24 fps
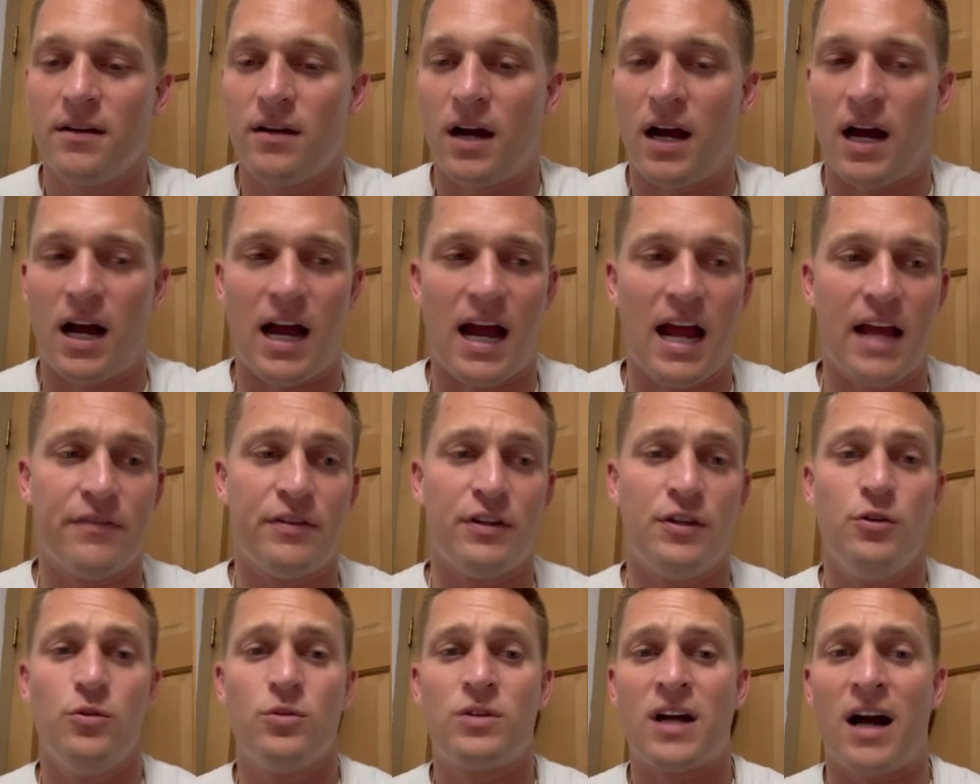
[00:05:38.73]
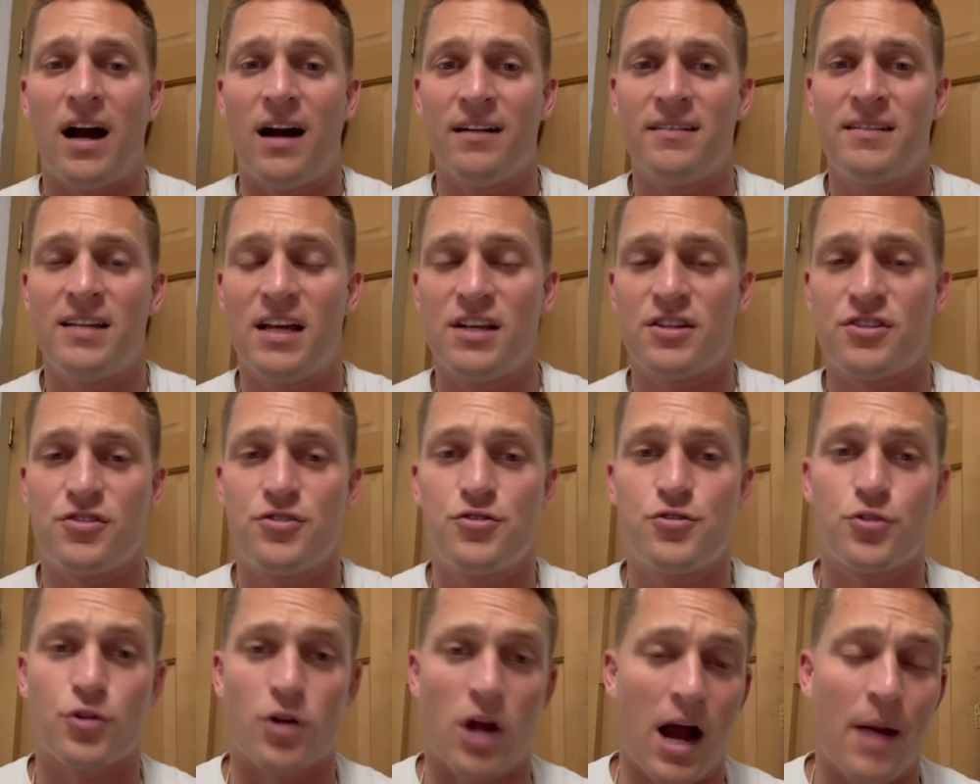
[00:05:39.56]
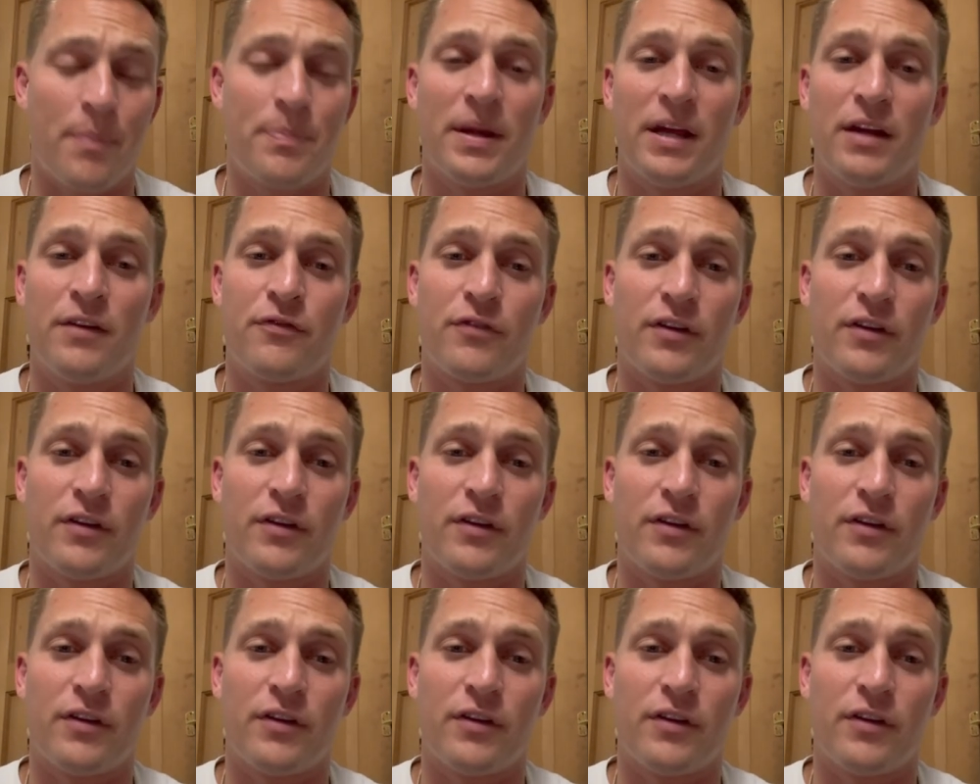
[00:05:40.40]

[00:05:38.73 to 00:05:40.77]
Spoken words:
I have a new contest dropping